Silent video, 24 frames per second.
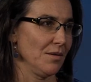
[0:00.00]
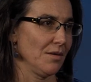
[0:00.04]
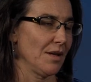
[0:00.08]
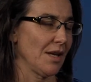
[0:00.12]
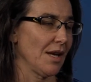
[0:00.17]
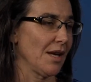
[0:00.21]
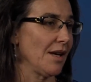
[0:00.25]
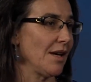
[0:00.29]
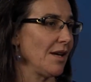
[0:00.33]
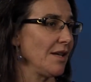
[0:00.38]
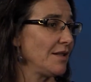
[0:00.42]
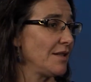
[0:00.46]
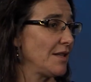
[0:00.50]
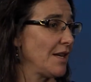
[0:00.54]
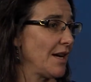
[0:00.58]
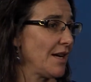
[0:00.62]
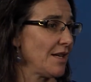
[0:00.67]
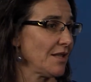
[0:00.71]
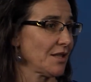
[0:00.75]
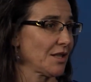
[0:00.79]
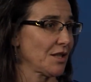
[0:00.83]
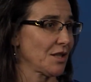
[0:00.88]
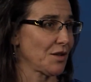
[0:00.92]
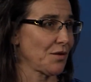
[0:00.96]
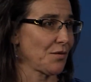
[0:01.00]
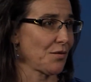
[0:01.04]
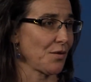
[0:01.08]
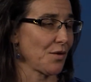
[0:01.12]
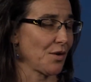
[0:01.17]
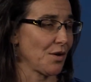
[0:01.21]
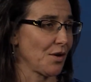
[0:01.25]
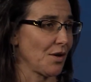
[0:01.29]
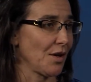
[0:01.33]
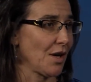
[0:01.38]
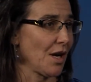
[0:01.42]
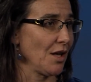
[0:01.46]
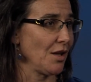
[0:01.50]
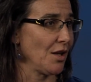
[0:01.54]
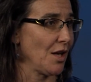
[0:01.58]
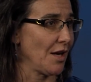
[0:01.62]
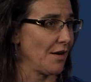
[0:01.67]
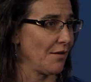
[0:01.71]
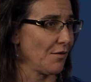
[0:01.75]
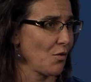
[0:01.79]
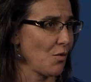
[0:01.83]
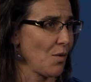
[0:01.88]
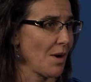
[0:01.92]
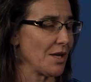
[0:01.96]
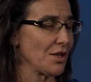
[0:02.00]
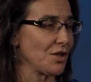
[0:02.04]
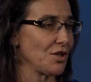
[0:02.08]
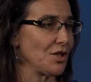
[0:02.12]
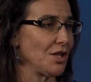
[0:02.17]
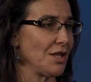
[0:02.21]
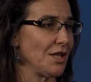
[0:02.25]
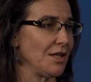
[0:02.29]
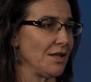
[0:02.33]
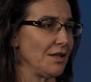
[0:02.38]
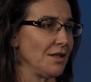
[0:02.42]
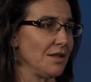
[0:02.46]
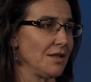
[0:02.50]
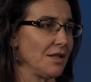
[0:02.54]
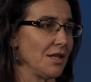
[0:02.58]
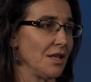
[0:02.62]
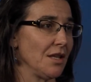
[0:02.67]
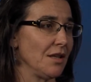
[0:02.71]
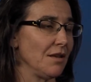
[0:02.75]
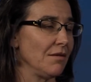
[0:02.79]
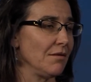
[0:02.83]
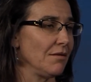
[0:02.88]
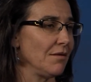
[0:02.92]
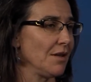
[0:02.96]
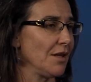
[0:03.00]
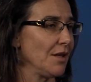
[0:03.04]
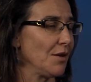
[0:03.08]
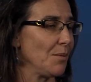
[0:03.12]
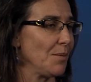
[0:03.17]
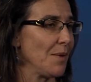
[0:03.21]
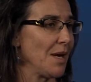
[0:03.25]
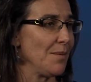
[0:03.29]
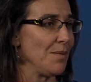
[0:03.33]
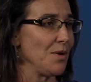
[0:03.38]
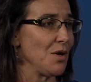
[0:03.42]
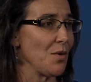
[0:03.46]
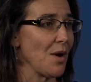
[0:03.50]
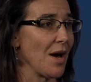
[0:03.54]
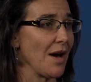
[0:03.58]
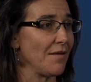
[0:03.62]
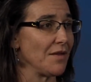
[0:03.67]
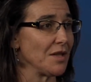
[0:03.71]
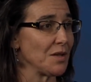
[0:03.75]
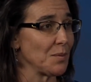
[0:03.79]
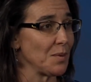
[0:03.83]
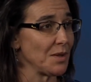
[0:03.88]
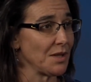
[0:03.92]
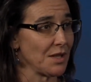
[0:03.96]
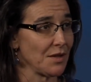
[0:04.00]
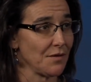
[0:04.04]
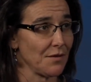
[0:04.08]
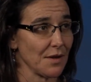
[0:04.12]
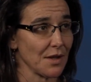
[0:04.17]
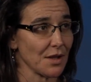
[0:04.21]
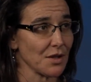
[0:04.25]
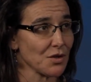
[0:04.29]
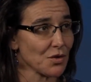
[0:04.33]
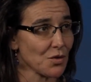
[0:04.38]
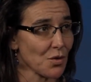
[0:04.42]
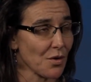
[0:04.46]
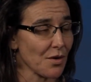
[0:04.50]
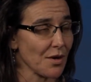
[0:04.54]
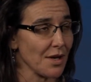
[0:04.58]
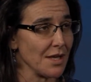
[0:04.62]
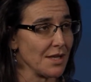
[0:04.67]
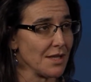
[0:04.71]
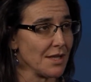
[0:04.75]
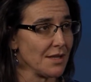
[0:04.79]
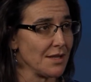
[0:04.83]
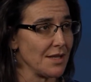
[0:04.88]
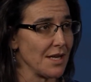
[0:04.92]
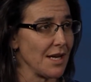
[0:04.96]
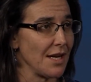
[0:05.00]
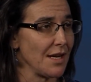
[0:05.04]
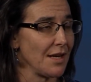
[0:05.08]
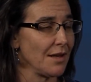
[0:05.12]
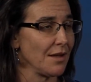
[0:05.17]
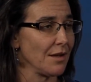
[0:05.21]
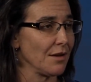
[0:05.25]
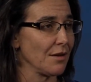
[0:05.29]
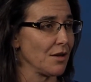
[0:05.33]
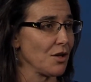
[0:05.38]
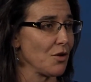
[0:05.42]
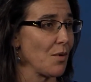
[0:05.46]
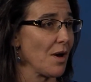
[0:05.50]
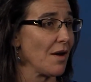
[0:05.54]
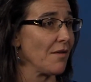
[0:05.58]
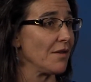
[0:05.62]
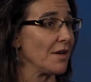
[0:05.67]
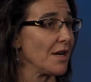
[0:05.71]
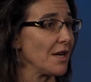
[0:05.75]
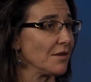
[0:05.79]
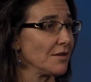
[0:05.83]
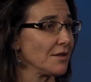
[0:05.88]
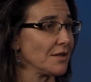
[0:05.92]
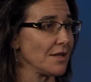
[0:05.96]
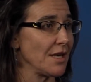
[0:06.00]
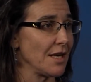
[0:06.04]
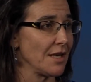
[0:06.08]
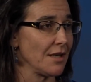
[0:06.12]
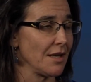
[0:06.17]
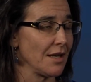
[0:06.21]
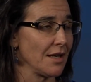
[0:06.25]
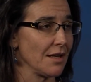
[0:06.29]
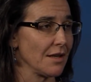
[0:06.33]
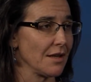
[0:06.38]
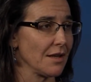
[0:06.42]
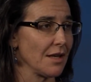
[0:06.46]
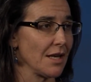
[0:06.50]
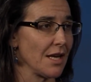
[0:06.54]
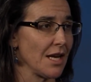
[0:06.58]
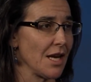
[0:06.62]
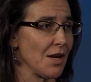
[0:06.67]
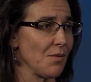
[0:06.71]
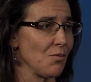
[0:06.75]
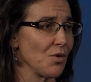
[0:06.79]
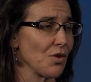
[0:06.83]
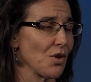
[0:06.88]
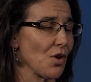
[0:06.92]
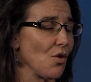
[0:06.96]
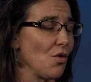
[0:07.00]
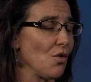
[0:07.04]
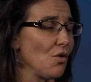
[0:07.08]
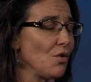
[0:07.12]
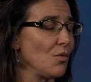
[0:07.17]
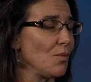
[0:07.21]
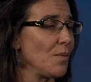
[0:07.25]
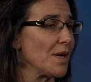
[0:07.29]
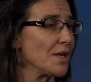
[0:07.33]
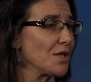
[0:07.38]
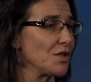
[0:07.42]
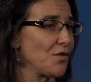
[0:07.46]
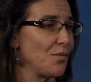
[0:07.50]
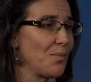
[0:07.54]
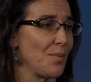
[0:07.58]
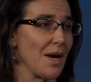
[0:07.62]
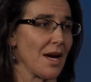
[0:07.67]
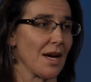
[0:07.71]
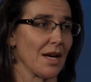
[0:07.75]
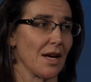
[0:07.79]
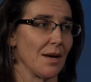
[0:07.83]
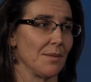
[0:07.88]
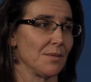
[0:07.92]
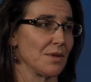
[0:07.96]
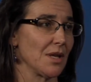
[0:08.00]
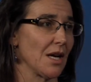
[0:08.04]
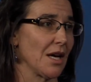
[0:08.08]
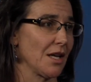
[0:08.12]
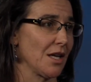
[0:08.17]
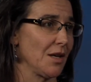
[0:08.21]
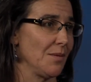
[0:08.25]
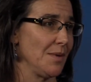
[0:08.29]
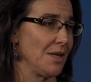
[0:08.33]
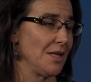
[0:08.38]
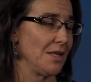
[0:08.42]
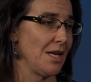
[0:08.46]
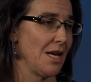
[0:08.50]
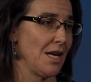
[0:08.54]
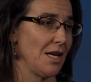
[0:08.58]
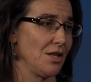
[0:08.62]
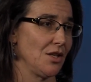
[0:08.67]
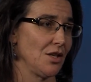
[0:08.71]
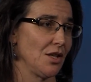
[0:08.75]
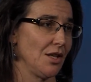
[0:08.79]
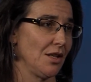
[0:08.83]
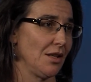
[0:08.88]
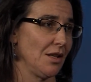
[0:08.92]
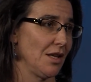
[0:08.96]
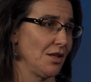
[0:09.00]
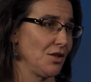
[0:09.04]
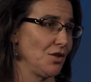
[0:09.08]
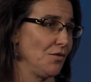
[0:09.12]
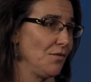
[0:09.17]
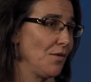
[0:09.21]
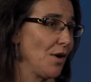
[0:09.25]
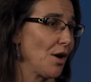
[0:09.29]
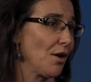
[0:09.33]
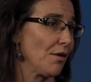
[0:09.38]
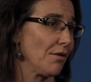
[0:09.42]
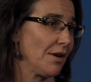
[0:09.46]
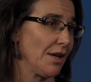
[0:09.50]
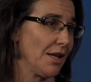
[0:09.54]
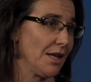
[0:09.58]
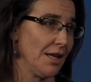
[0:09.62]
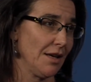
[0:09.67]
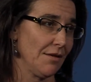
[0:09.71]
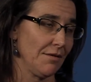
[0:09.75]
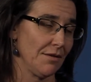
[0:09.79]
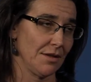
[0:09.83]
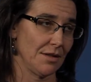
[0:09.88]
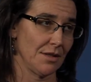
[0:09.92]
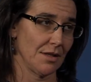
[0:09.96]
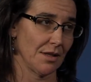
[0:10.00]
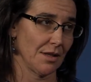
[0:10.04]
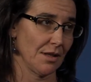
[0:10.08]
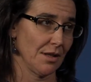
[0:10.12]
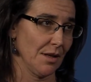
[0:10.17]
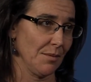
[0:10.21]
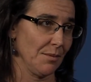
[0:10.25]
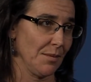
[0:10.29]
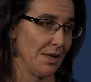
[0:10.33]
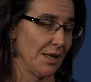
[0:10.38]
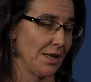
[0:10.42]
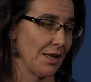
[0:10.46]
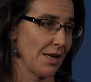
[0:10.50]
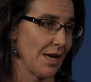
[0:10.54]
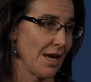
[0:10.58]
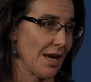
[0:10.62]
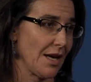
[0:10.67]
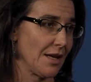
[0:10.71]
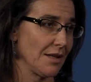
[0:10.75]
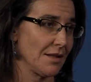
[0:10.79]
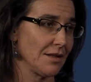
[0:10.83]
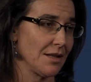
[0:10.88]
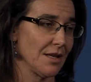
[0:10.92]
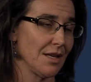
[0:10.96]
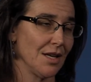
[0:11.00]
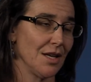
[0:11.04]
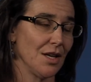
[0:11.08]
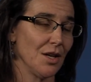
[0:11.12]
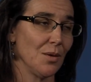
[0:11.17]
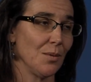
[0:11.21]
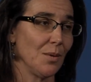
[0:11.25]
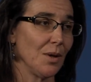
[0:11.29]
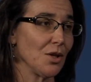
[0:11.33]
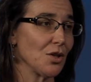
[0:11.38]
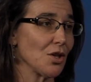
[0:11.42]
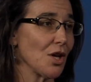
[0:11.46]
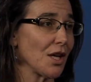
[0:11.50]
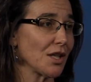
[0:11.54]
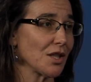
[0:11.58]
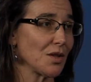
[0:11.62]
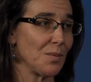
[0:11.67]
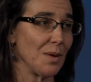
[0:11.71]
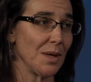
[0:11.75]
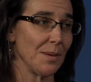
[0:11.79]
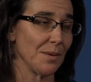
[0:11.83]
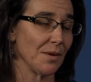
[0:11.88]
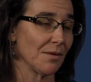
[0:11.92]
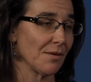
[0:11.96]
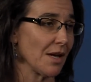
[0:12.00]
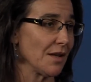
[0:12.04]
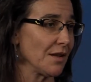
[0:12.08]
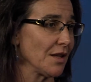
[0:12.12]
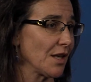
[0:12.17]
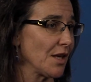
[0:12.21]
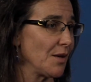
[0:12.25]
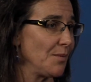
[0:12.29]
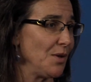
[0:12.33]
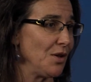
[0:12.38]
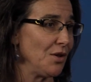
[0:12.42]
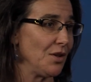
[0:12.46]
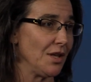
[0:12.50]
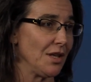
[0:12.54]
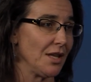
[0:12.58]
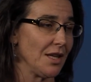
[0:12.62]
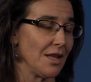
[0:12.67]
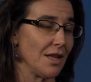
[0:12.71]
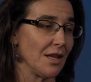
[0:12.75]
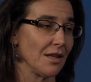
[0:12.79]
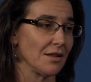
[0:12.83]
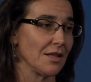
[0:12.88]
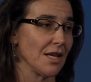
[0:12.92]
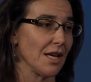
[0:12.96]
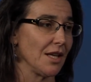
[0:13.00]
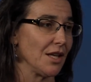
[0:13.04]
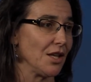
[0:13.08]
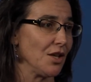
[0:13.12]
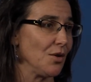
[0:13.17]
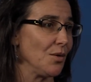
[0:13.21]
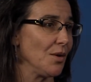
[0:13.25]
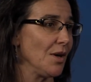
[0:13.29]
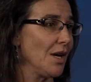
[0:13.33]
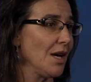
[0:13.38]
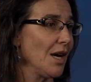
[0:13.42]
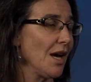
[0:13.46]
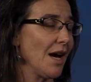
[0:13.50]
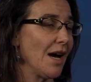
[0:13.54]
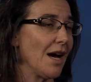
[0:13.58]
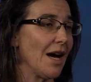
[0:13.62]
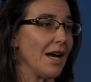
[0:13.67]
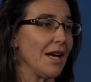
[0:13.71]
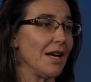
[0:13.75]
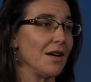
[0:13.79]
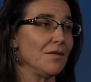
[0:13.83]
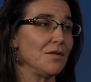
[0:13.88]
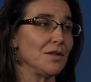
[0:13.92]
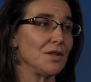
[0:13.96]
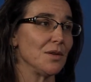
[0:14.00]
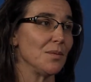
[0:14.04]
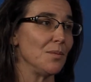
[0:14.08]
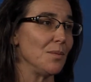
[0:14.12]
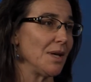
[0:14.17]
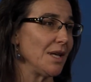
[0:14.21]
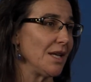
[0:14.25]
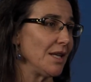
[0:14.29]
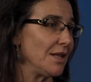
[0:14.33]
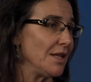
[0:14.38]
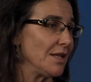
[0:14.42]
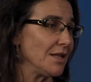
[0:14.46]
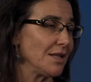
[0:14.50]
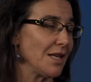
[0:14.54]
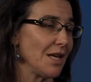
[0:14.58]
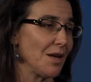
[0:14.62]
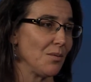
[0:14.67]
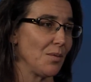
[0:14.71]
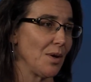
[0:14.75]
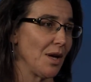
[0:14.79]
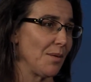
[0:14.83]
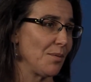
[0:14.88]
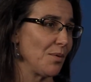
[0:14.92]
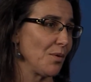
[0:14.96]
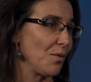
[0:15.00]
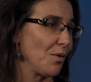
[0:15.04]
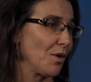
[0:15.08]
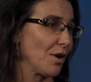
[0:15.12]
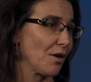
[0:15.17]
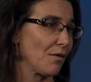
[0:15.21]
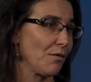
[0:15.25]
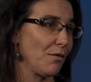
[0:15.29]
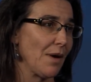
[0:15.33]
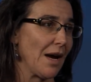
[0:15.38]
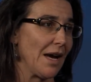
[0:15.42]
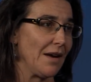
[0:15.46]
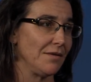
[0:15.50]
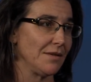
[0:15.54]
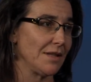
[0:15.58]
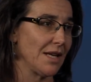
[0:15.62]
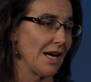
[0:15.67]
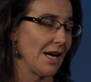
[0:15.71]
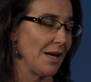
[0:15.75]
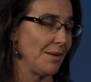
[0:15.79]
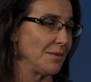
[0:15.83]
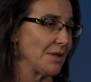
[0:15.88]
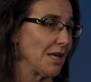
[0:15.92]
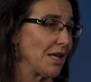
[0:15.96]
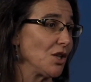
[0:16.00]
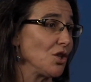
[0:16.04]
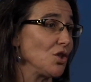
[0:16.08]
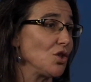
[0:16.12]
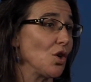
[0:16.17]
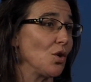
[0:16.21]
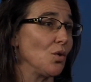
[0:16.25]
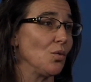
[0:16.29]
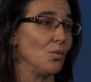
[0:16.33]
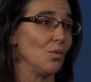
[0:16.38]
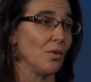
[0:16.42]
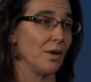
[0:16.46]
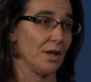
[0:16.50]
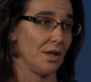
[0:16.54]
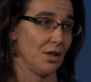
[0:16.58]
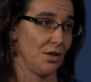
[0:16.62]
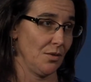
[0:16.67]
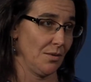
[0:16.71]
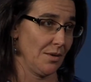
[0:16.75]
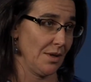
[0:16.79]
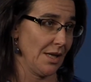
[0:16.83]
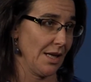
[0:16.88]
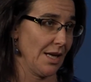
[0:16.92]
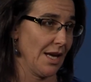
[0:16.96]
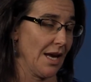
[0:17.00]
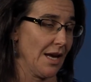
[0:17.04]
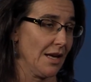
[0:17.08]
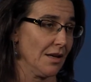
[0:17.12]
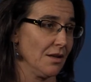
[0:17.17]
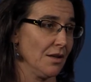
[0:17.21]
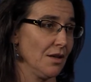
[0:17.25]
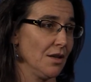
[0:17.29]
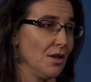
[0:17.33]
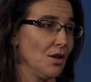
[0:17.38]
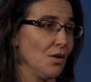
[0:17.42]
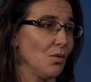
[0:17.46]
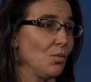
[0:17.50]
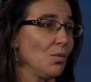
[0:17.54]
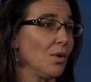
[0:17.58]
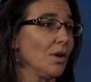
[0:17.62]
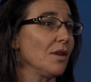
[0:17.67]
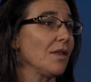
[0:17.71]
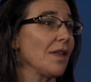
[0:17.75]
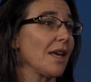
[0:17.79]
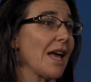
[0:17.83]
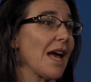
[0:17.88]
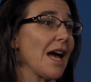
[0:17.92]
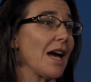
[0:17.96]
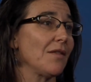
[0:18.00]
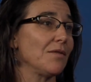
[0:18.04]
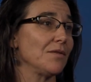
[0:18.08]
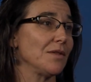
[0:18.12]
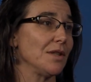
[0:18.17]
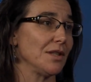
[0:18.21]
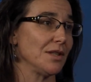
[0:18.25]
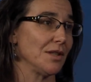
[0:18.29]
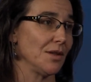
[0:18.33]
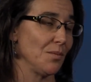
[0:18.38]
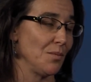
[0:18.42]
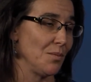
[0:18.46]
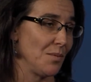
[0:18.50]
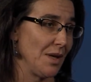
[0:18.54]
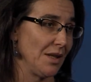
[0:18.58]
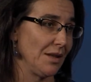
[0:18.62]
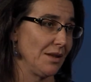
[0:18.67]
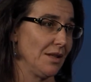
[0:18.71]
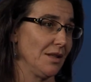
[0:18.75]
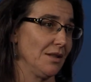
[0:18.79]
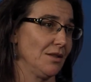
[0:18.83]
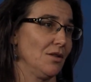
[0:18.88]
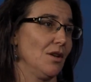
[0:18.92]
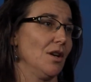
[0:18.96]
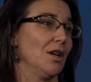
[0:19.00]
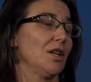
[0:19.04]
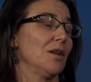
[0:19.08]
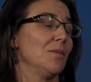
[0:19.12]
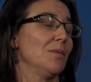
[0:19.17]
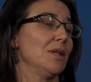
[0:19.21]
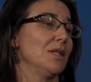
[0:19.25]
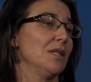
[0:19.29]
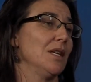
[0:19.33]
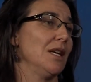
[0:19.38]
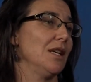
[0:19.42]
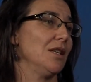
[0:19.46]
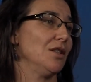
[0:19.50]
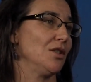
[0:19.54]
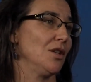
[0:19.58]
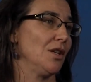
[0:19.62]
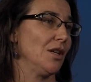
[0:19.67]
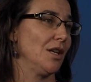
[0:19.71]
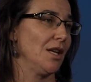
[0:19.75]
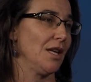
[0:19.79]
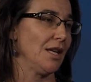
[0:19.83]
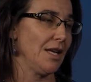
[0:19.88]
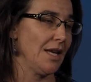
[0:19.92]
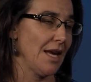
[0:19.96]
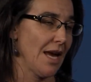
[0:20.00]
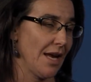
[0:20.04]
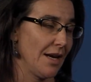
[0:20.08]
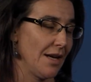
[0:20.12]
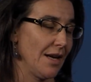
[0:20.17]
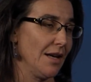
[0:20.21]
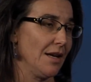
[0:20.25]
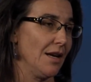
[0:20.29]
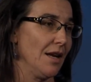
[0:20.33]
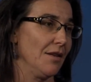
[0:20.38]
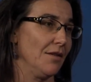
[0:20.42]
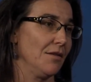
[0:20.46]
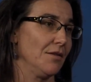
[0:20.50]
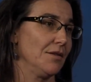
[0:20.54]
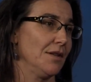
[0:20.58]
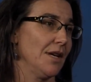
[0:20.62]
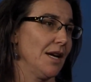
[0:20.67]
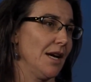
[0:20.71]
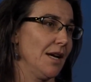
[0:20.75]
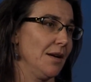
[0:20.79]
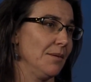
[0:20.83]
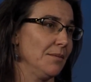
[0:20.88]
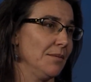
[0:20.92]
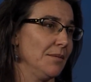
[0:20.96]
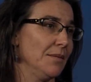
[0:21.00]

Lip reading: it asks for a lot of questions, and maybe you have a specific story to tell, you have an outstanding claim with a whole bunch of backup documentation that you've already given to Columbia Gas. When you talk to people around the community, they'll tell you, I have submitted the same paperwork 5 times, I don't want to do it again. Will they have to submit this documentation yet another time?